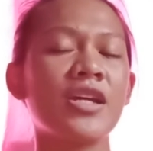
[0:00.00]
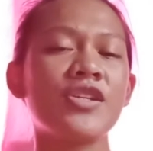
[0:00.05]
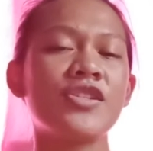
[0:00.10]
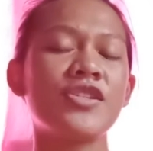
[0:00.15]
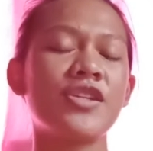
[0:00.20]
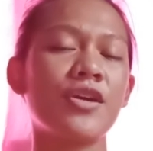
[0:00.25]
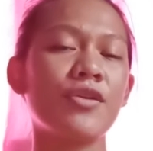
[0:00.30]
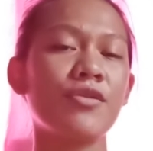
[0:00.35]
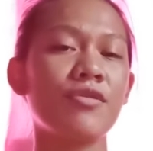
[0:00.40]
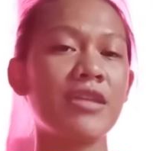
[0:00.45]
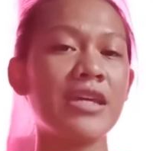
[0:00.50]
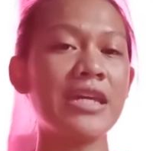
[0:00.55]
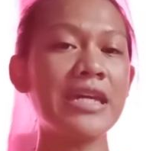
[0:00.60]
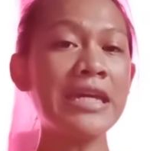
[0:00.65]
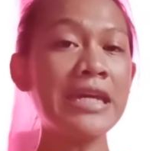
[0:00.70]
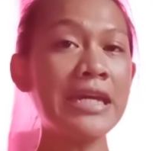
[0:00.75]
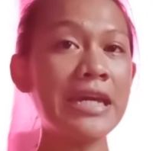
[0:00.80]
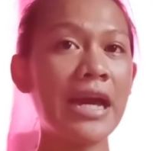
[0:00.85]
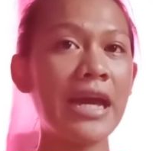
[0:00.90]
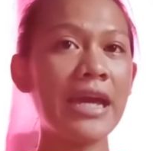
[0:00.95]
So the
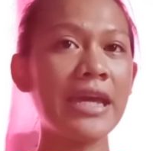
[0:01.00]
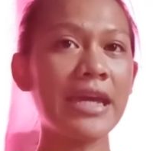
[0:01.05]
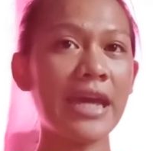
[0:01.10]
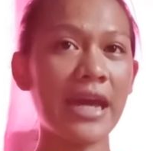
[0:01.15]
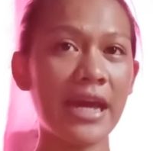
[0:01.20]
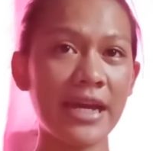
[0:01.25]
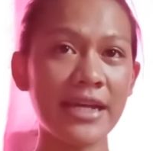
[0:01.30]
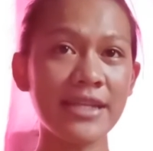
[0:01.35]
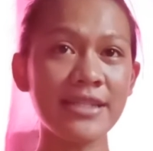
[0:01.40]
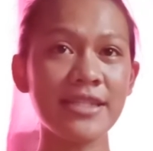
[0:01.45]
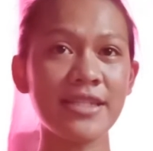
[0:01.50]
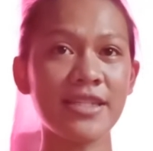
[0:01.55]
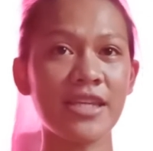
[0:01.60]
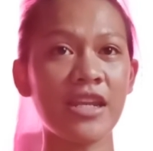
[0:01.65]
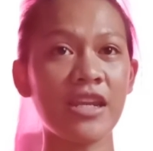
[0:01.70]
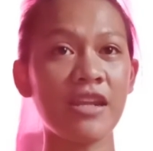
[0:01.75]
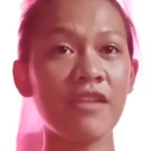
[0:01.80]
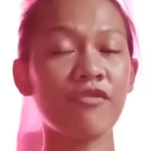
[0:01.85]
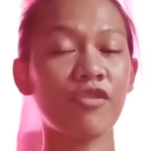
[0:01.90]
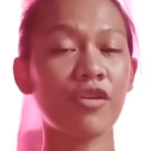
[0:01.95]
EIS is
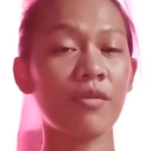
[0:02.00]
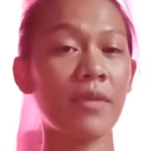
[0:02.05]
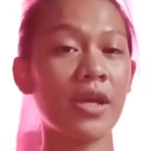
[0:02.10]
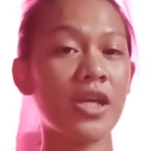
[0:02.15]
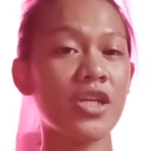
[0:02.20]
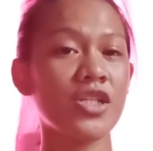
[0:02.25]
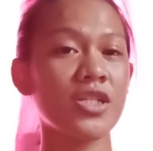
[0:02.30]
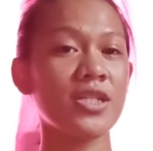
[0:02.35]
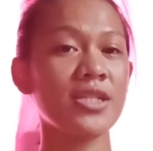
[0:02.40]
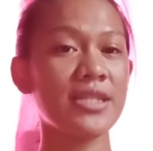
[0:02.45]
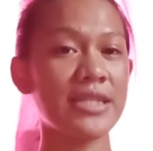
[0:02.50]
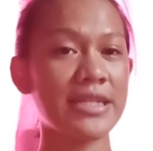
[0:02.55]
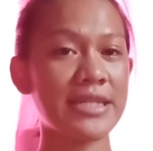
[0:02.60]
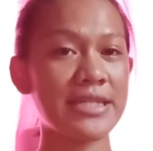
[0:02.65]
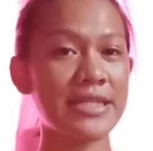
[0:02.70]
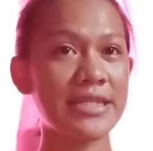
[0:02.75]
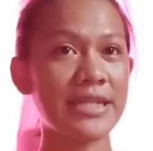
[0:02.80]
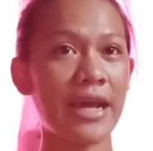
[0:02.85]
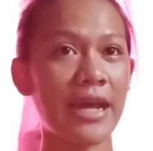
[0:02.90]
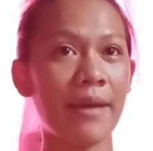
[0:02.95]
an information
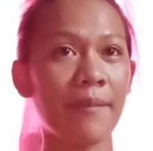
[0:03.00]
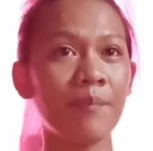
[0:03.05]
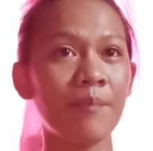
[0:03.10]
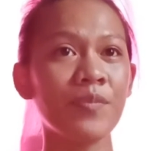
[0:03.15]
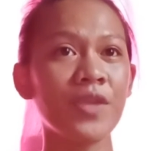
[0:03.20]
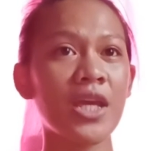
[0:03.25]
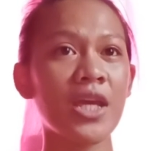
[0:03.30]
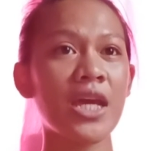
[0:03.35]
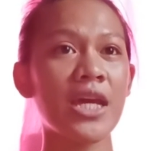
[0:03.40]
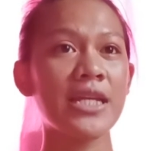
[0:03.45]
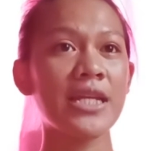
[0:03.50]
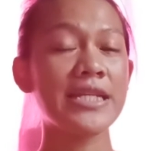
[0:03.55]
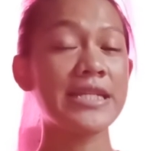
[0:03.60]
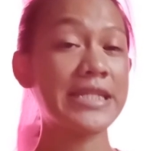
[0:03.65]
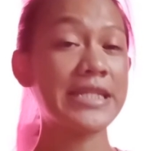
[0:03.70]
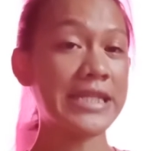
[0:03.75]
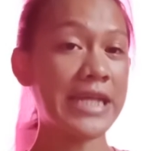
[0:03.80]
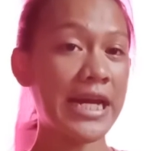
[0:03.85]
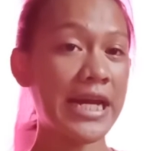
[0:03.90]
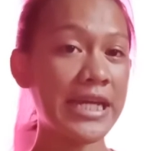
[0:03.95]
system
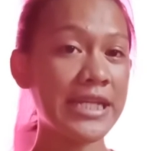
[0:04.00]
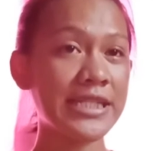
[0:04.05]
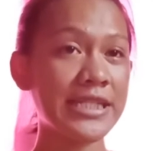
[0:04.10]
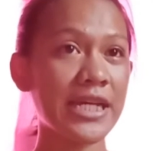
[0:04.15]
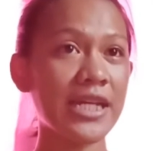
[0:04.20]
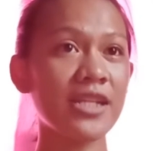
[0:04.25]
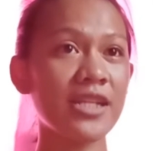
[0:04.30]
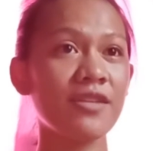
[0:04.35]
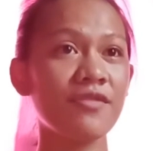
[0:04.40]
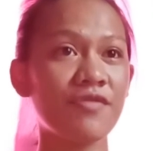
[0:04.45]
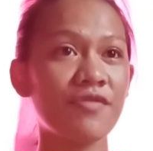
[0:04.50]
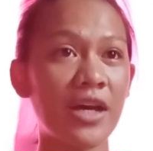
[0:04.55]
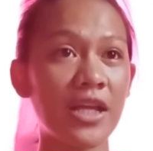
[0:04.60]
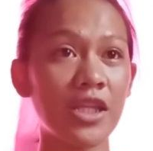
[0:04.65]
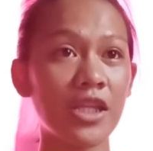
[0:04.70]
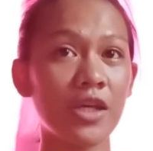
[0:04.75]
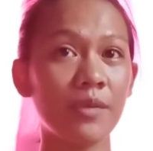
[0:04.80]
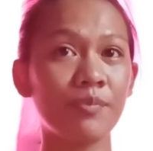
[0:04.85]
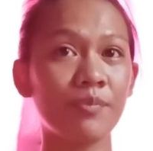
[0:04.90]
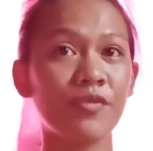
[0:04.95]
designed and
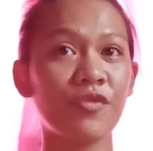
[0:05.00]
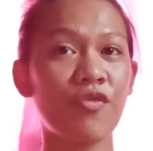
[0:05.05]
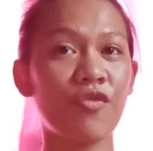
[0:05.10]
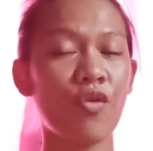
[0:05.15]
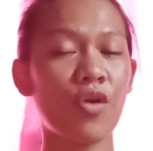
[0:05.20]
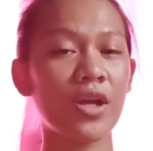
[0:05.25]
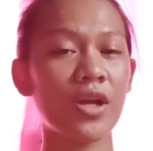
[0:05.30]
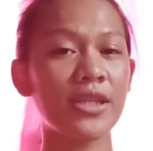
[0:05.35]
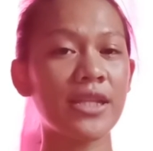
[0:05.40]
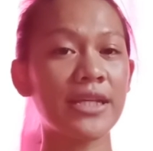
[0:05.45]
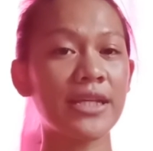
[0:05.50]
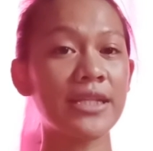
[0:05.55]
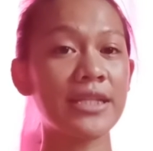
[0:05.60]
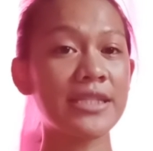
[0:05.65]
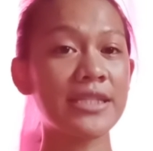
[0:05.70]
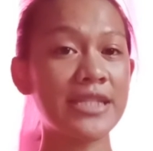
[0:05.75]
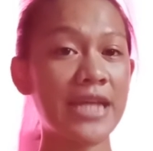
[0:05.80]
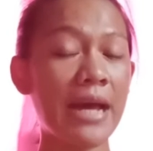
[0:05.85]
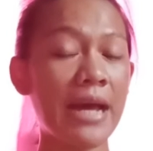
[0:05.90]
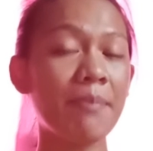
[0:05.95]
developed for
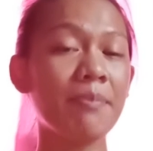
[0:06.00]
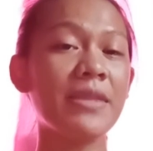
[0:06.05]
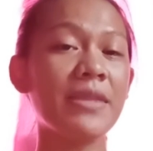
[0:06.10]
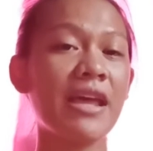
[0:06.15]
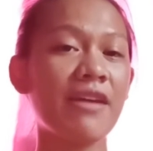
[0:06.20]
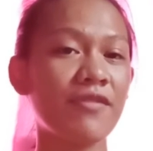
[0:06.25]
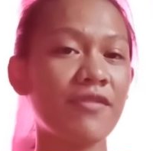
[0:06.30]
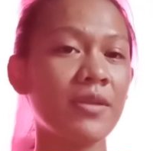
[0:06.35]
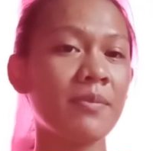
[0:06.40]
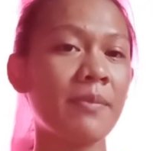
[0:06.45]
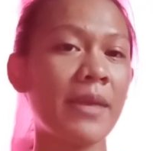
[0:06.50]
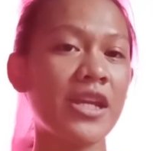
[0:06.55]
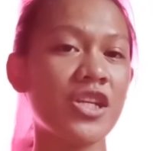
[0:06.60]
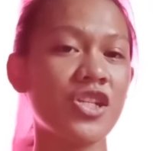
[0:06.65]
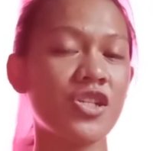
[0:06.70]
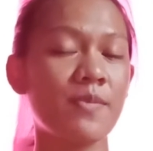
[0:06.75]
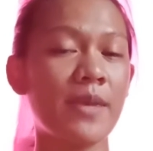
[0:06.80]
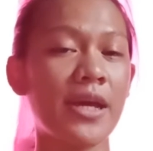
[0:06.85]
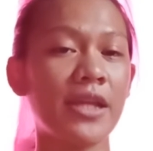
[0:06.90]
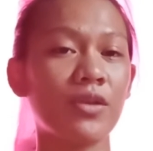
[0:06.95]
the top level
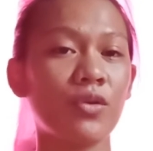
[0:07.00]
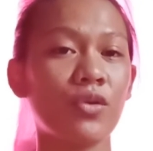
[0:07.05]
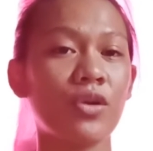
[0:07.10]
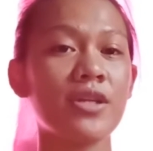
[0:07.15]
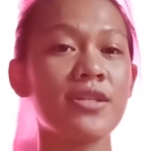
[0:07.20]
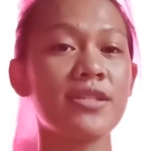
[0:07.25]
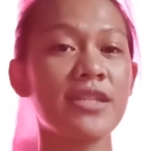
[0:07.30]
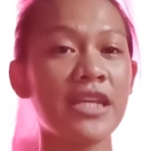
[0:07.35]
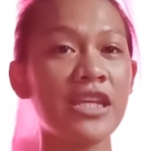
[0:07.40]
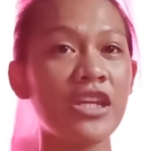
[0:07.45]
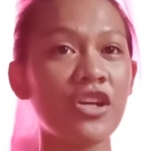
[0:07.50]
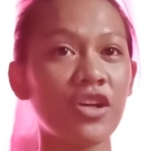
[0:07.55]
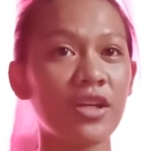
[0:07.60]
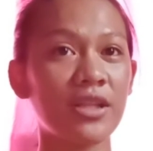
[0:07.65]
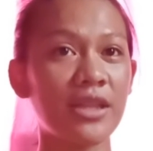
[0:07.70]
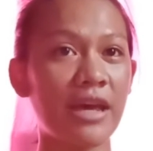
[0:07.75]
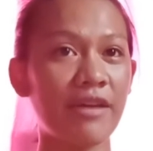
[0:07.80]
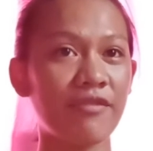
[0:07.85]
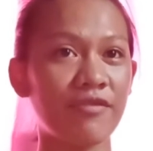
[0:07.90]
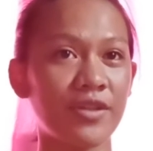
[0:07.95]
management or
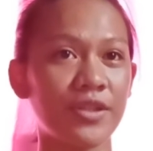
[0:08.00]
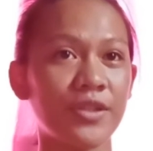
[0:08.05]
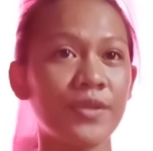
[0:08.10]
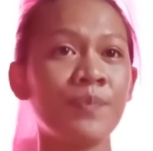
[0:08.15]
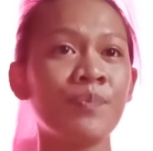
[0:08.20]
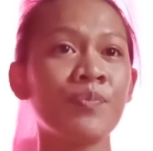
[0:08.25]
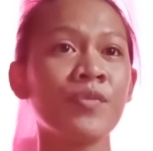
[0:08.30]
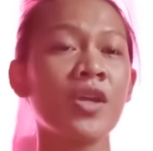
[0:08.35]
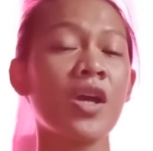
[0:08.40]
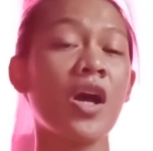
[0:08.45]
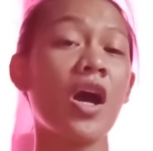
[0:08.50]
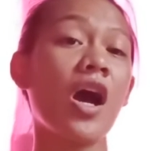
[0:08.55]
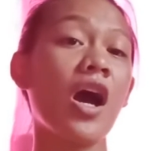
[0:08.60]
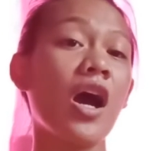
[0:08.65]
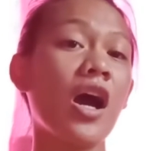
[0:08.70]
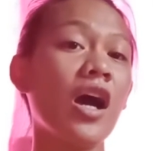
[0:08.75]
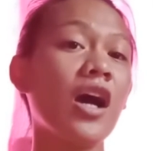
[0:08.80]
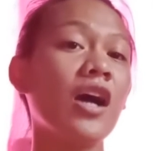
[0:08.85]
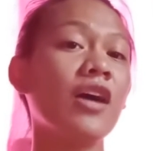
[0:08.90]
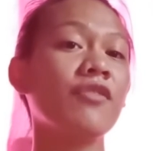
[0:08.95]
senior level
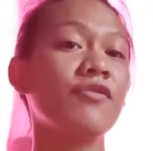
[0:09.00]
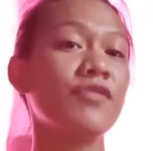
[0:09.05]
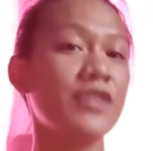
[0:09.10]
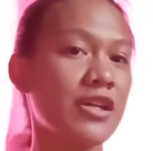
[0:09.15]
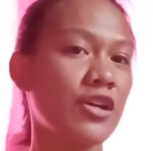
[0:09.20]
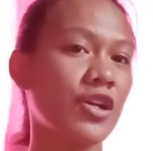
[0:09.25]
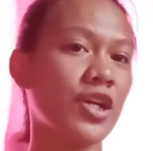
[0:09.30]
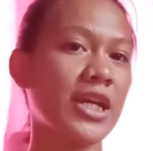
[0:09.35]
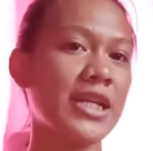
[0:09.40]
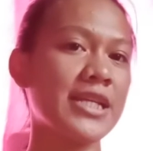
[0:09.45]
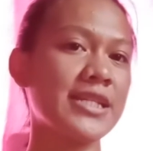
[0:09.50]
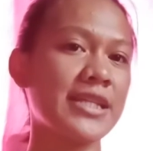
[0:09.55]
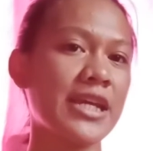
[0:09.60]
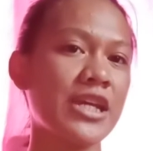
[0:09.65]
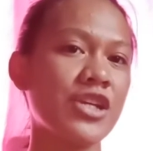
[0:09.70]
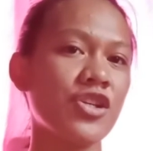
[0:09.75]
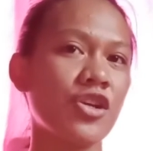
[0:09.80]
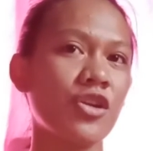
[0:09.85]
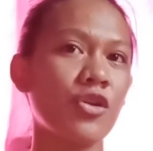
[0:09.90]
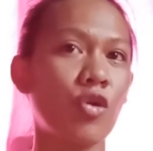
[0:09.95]
of the
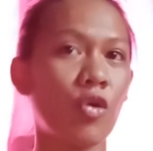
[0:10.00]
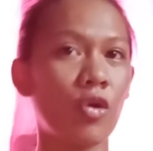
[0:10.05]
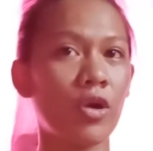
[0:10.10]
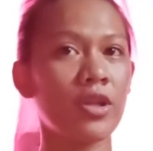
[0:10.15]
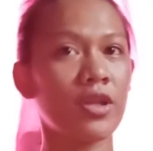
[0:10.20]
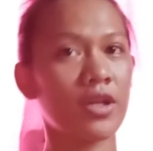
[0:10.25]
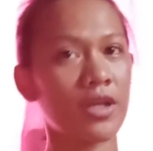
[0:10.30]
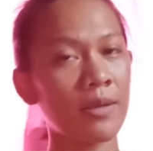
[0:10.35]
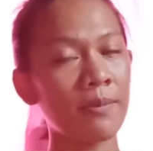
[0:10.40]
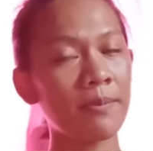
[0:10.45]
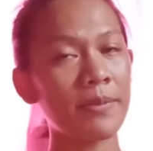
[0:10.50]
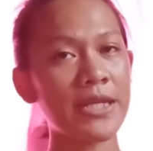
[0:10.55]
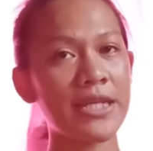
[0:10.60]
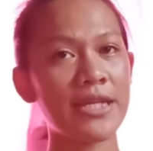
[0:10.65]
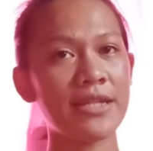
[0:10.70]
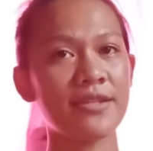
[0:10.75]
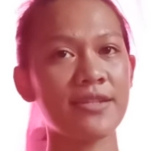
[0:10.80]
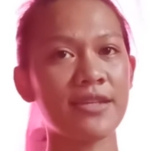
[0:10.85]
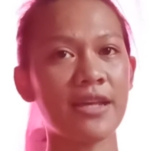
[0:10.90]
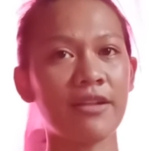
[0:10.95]
organization or the
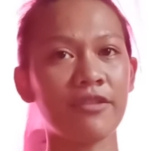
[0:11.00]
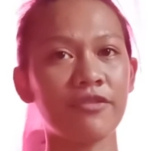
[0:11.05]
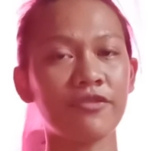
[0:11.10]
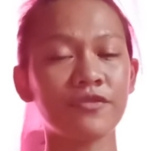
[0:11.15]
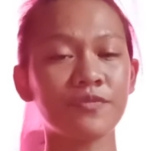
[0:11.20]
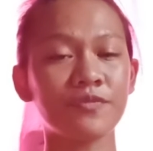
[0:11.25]
company itself.